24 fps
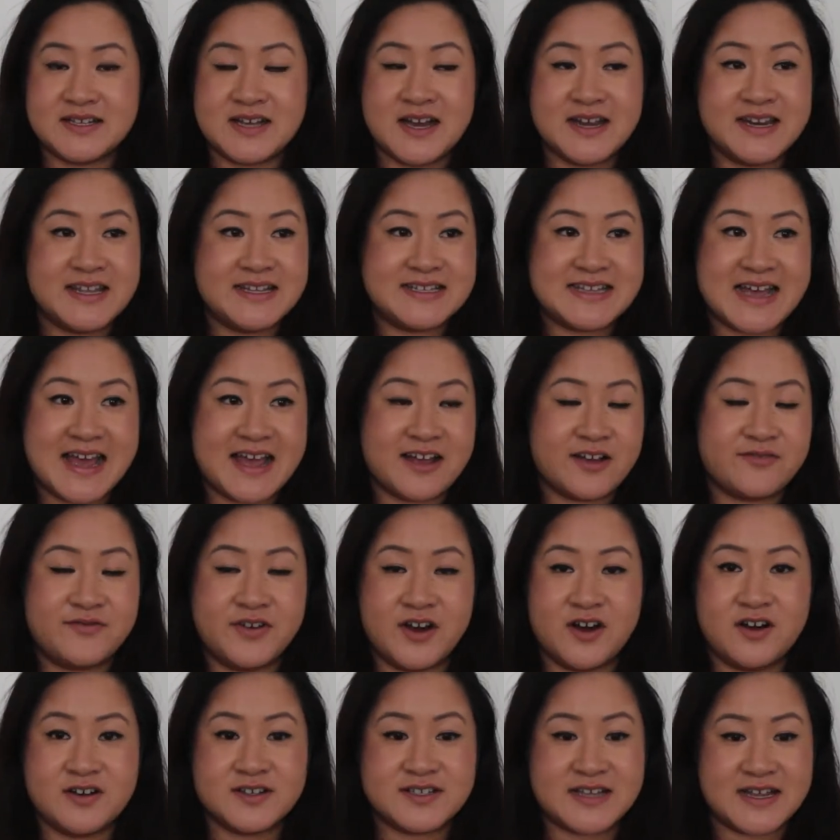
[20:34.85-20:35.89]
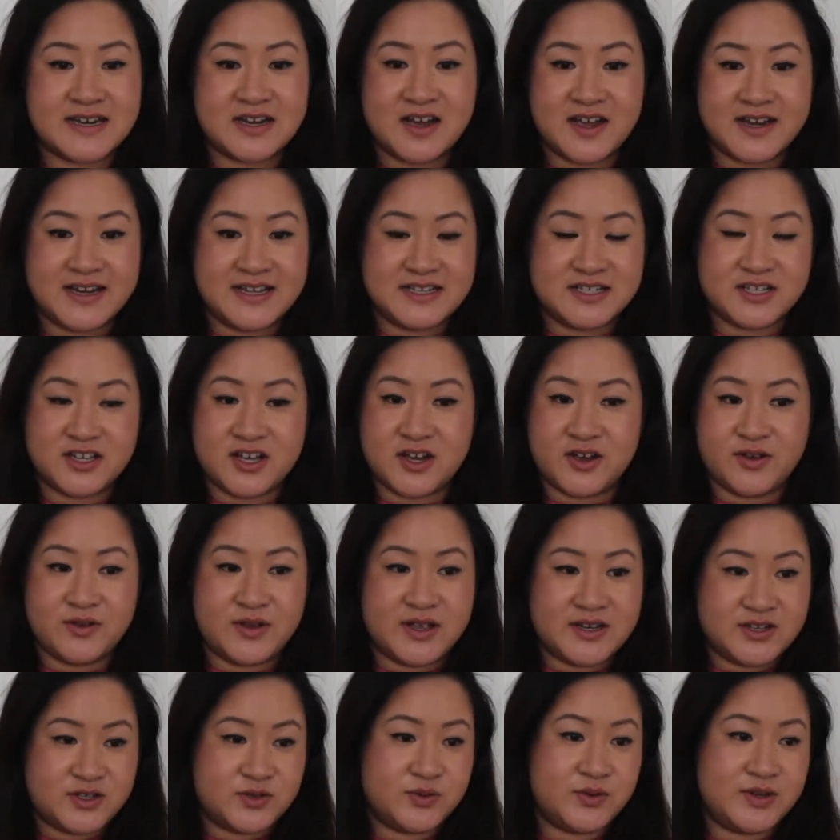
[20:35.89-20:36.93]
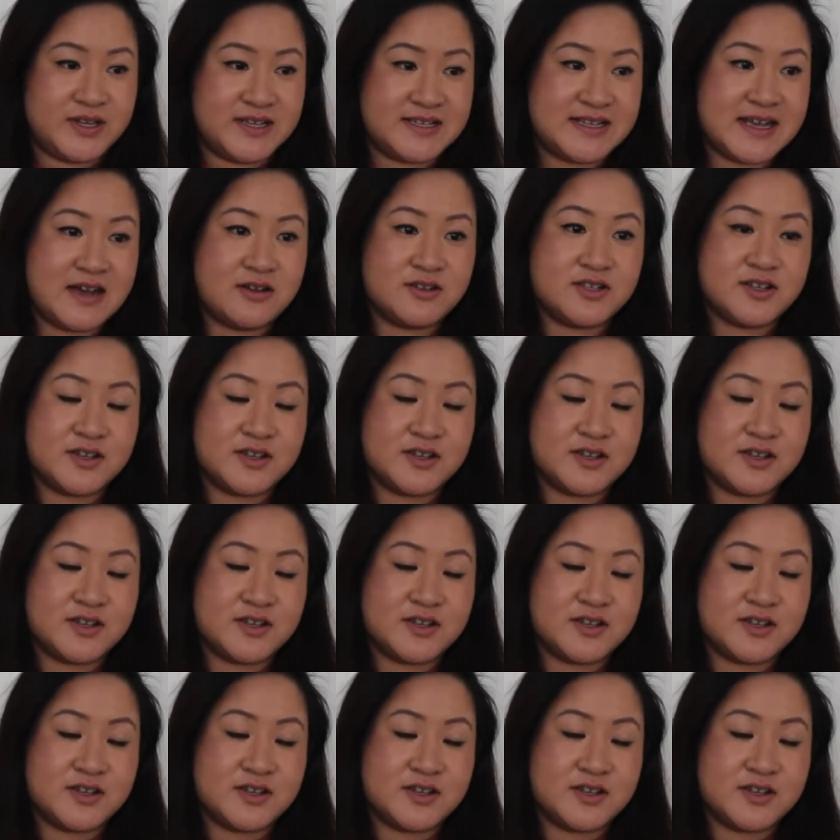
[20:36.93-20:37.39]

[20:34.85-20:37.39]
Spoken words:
I need to act fast and I need to go and sort this out.